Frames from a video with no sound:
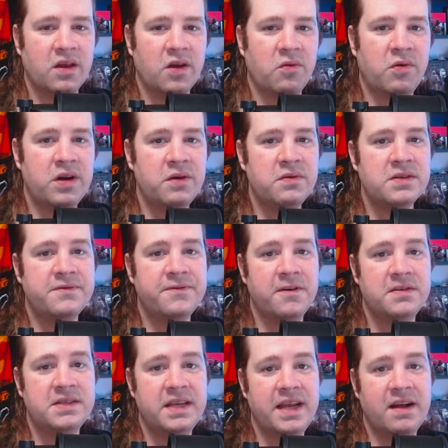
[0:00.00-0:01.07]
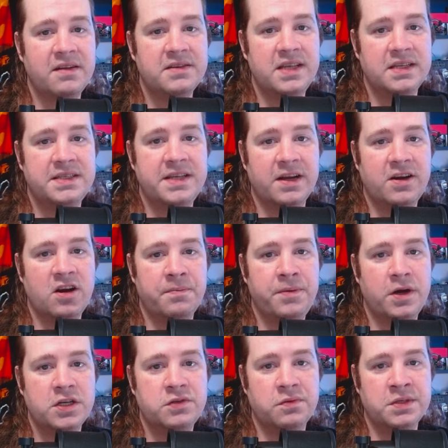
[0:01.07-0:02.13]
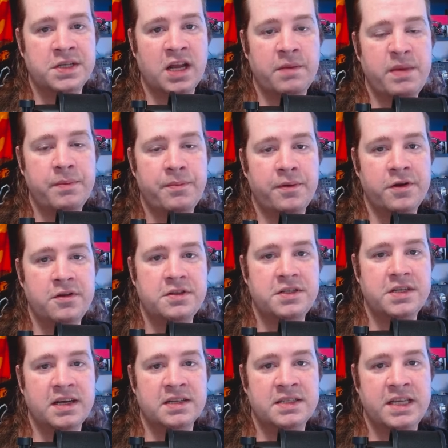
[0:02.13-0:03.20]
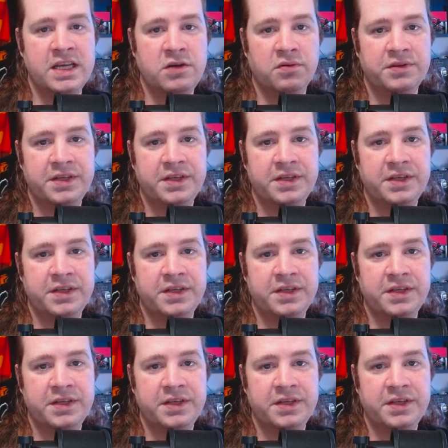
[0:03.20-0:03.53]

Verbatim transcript: When it was first announced that Sucker Punch was going to be producing a sequel